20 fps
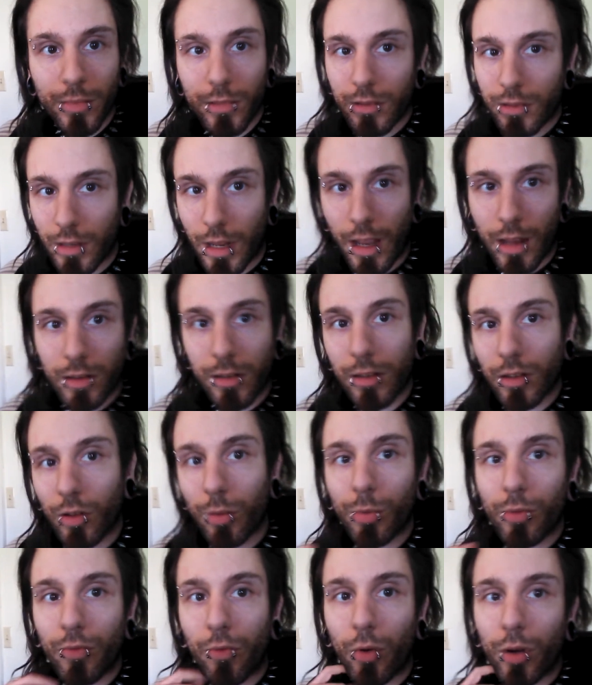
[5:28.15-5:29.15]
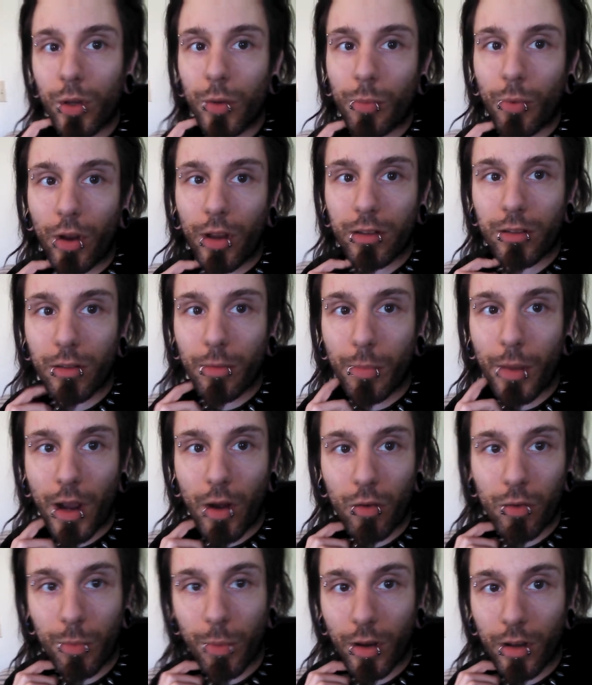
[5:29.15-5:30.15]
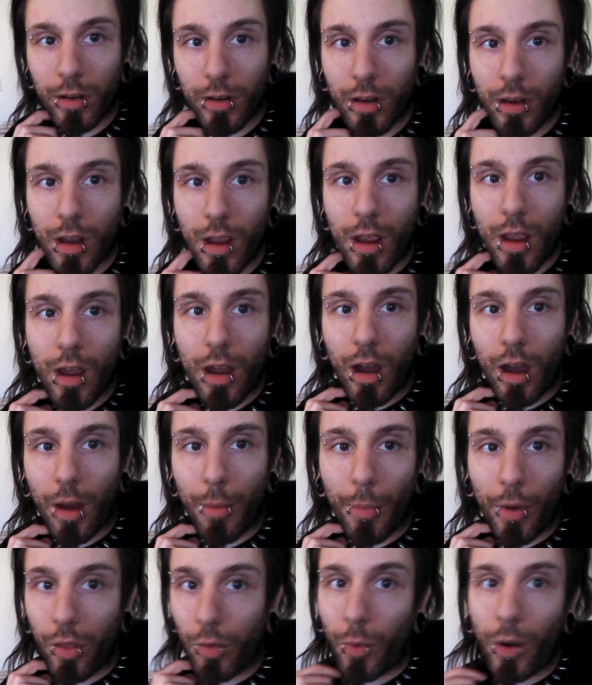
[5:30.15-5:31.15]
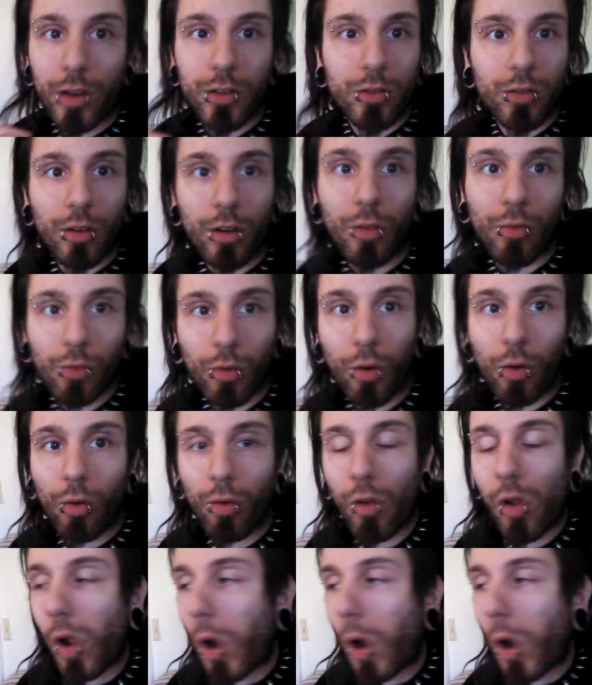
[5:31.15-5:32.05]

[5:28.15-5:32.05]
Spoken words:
stand still before you press the pound button. Otherwise, you're going to roll.